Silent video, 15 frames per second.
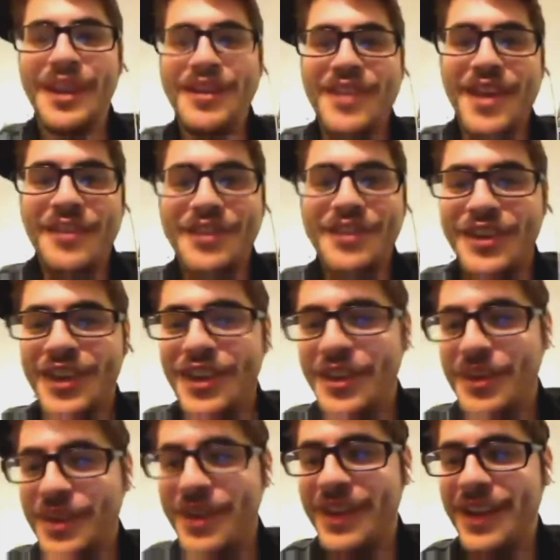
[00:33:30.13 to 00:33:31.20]
that for another
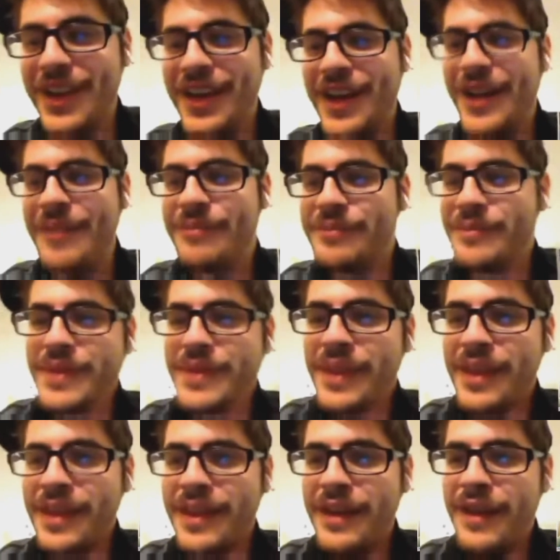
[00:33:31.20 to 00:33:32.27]
one.
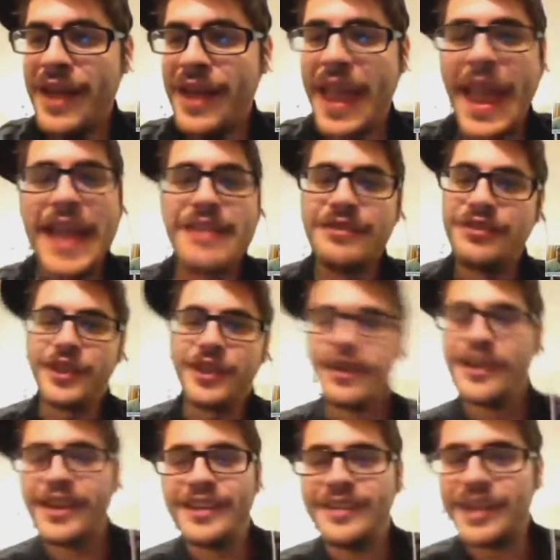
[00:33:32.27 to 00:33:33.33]
Hayden
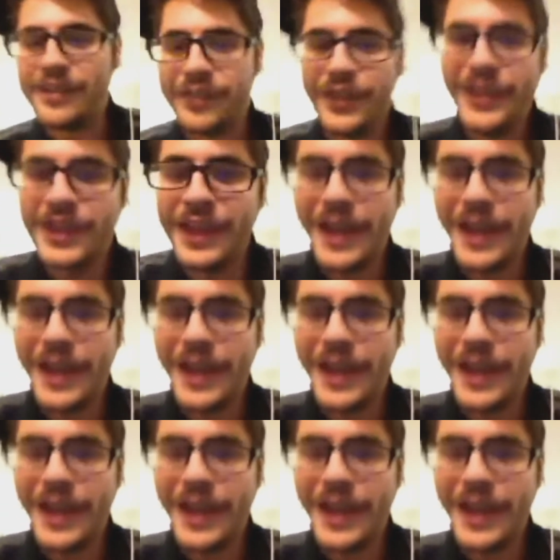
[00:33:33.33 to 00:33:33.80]
Fleury is definitely a guy